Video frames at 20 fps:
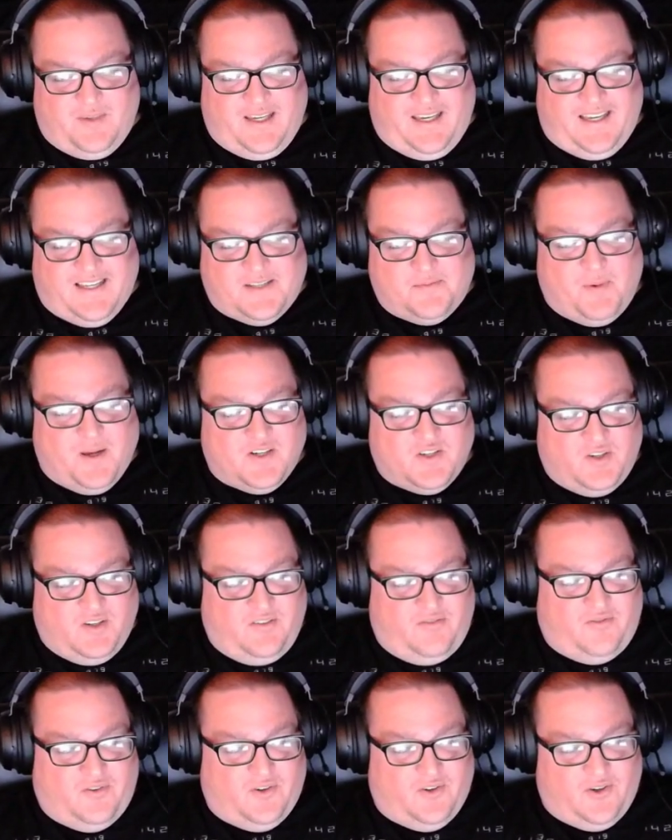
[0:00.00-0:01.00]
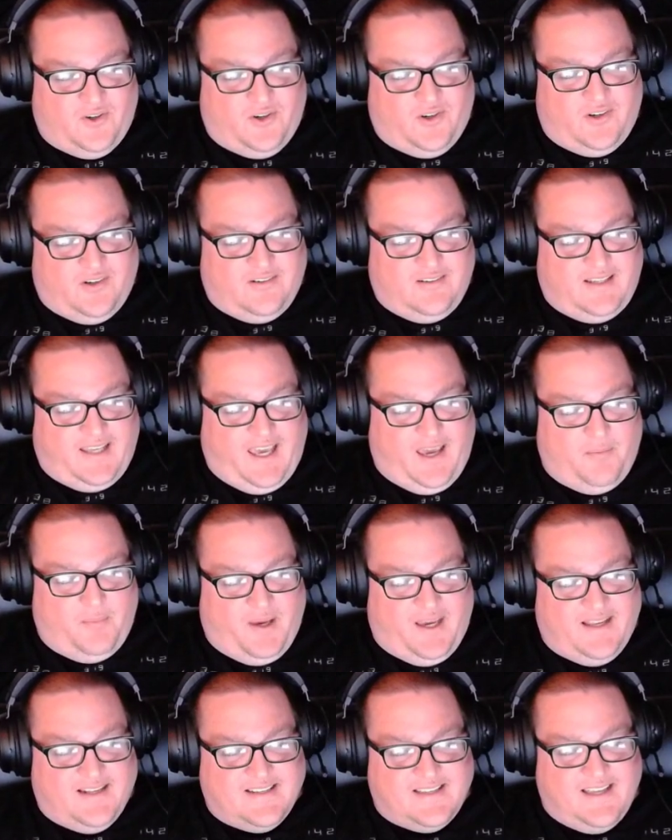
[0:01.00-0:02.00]
Especially for
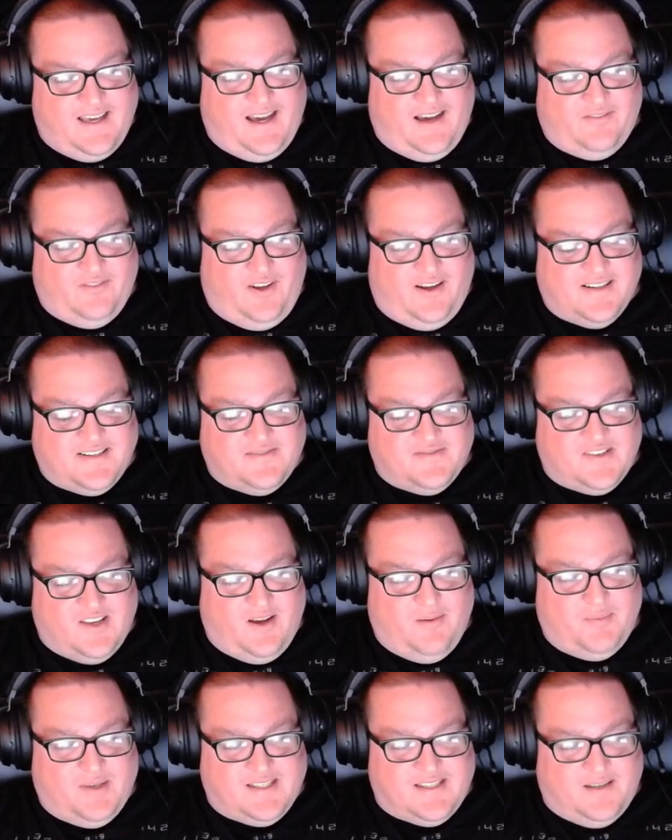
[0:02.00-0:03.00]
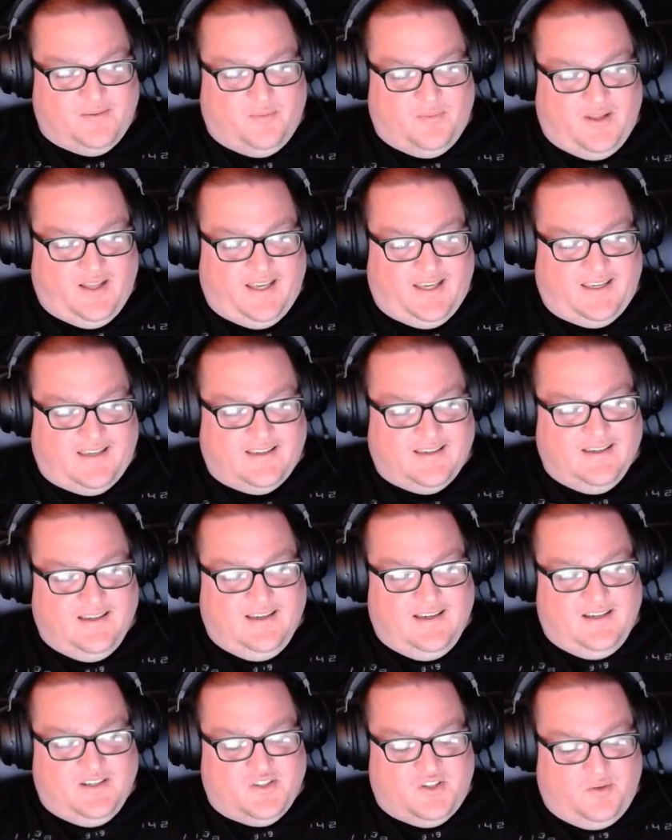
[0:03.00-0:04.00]
campaigns that have lots of zombies in them, like
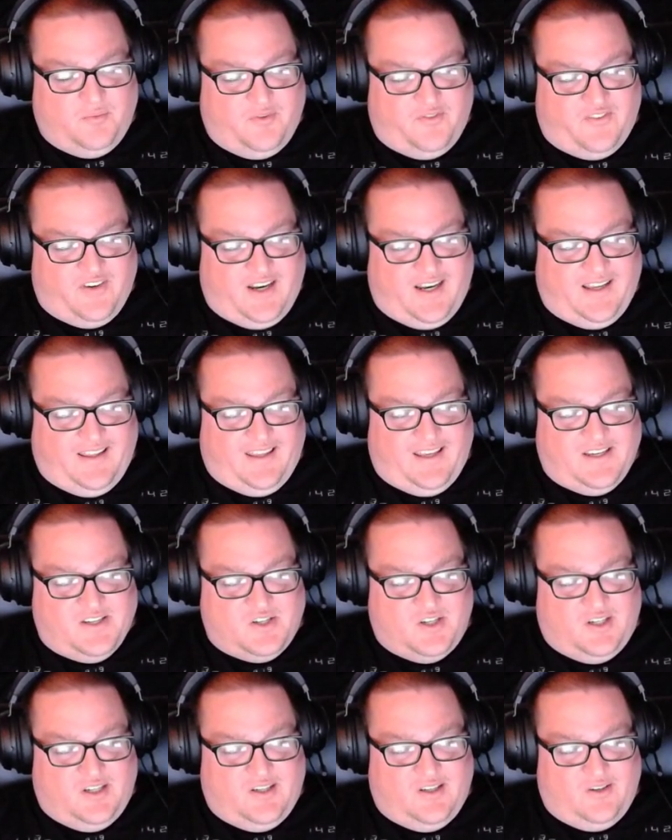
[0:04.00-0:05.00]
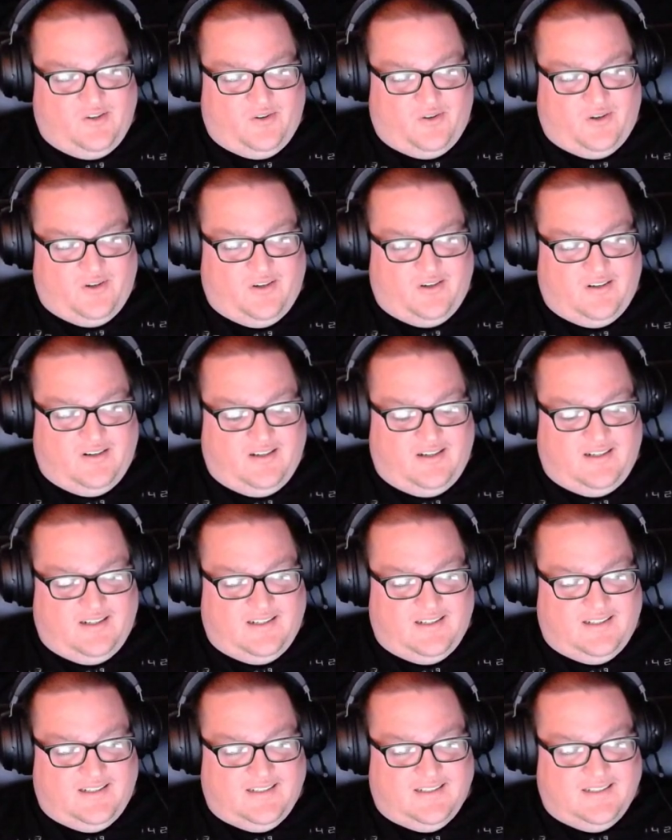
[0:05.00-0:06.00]
Tomb of Annihilation, or
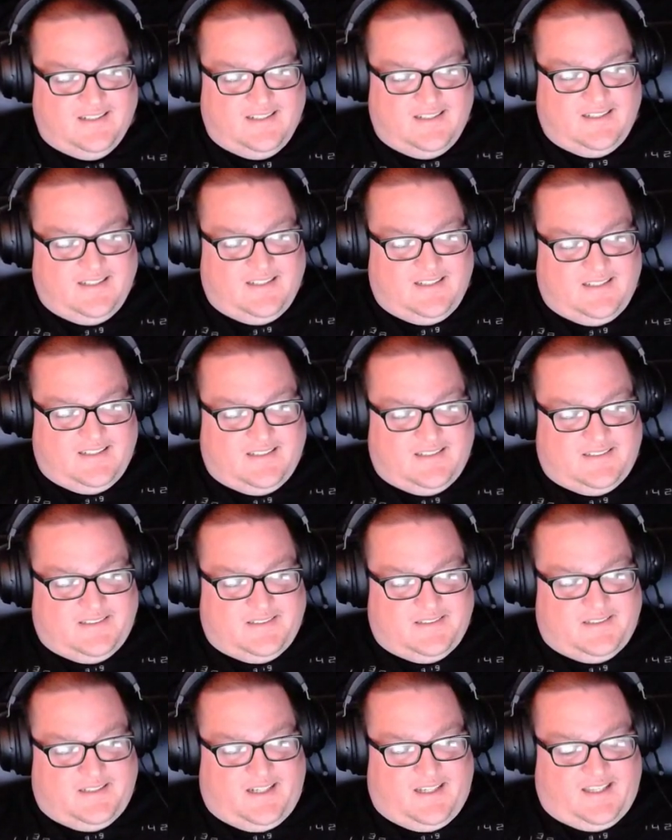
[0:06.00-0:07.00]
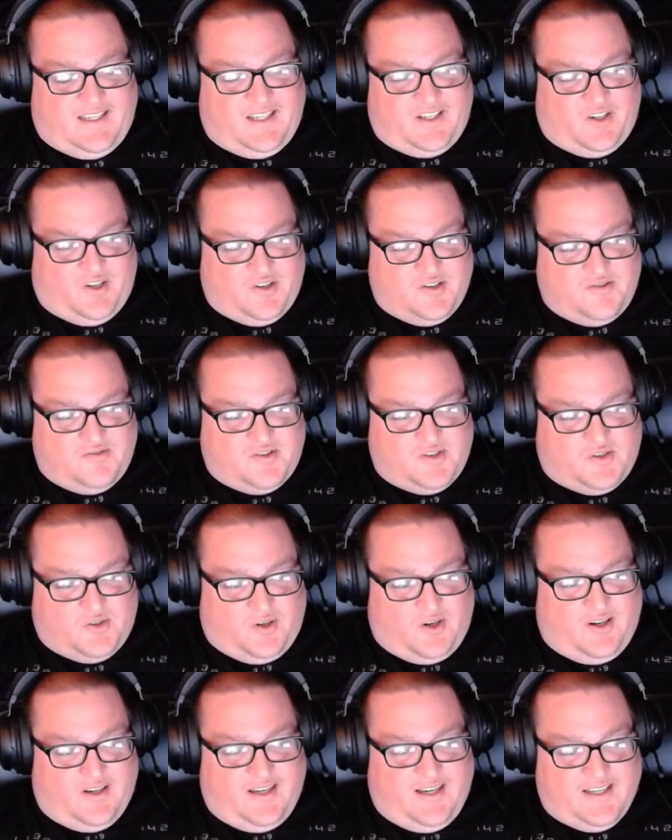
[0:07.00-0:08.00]
I think Curse of
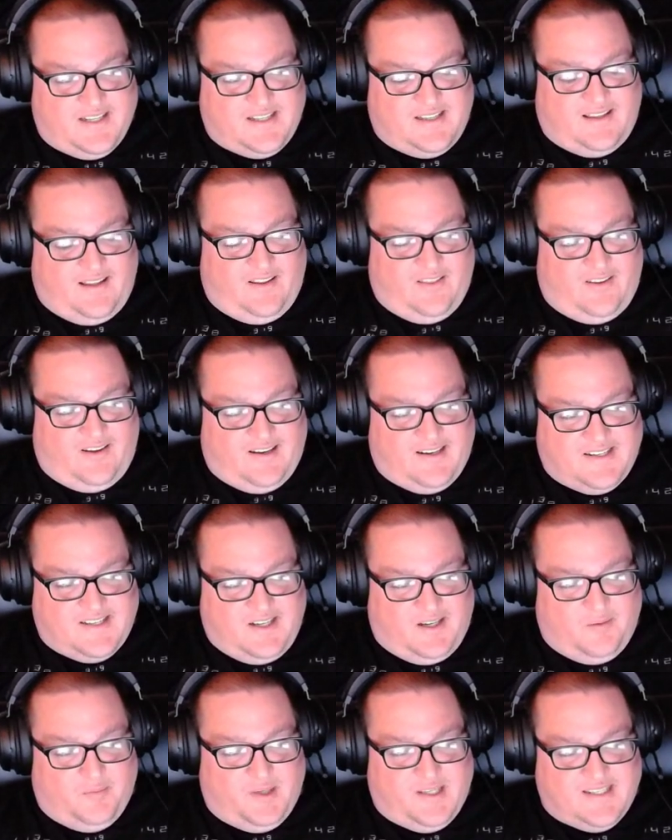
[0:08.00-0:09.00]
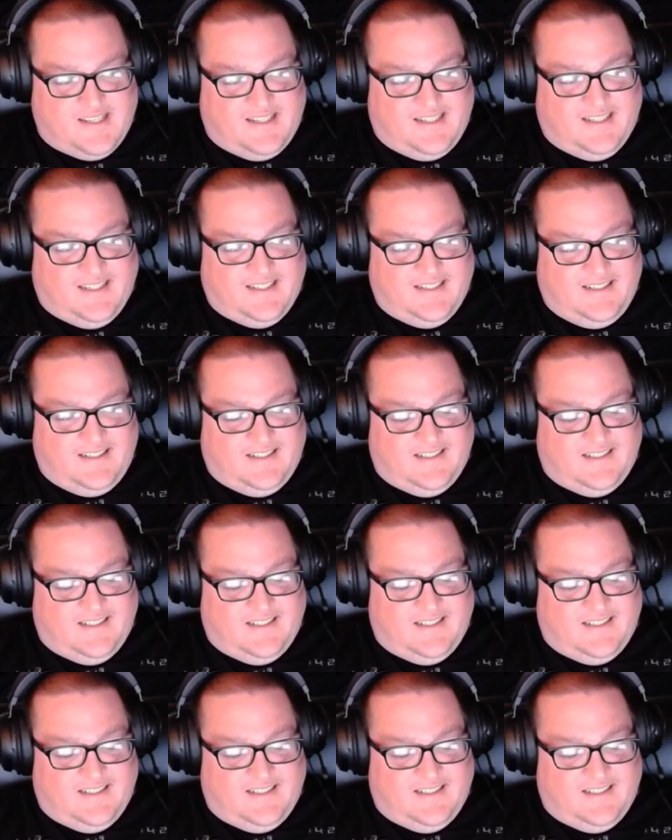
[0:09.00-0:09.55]
Strahd has a lot of zombies in it.